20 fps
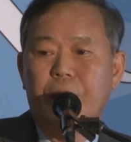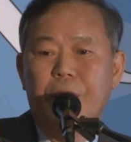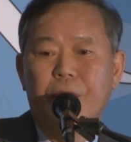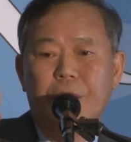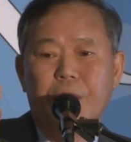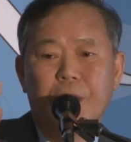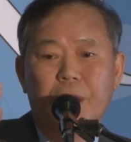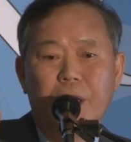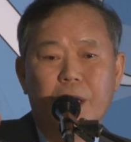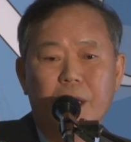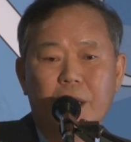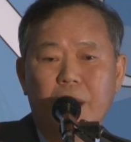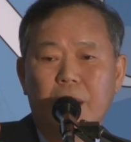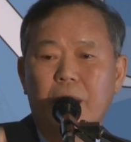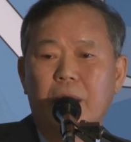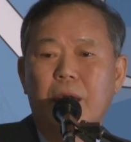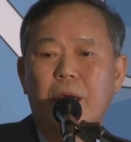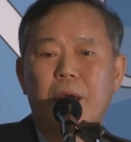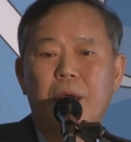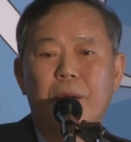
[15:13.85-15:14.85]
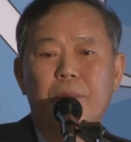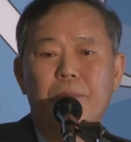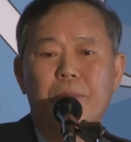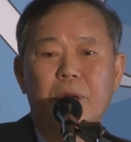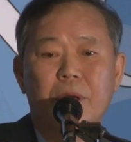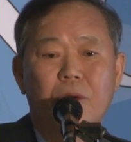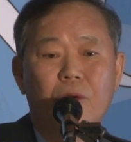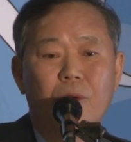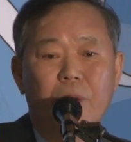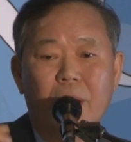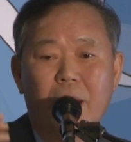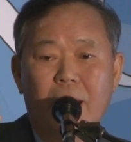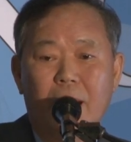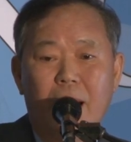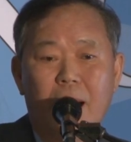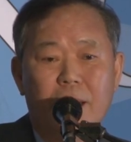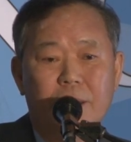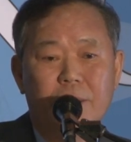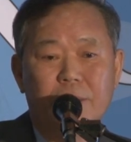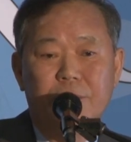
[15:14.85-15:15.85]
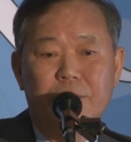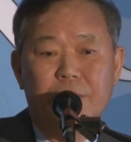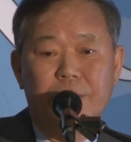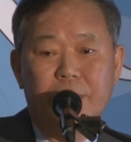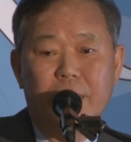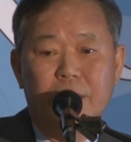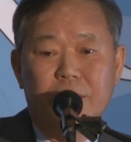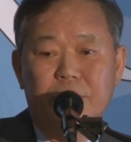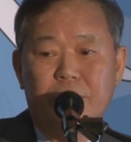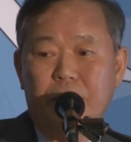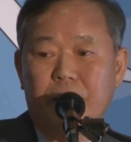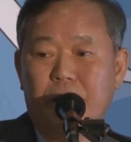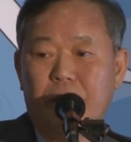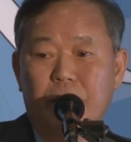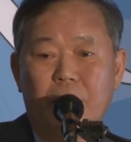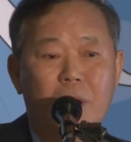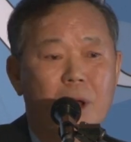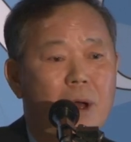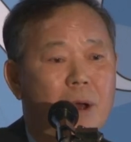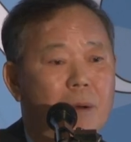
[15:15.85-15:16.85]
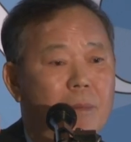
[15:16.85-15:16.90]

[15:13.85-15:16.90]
he be re-elected next year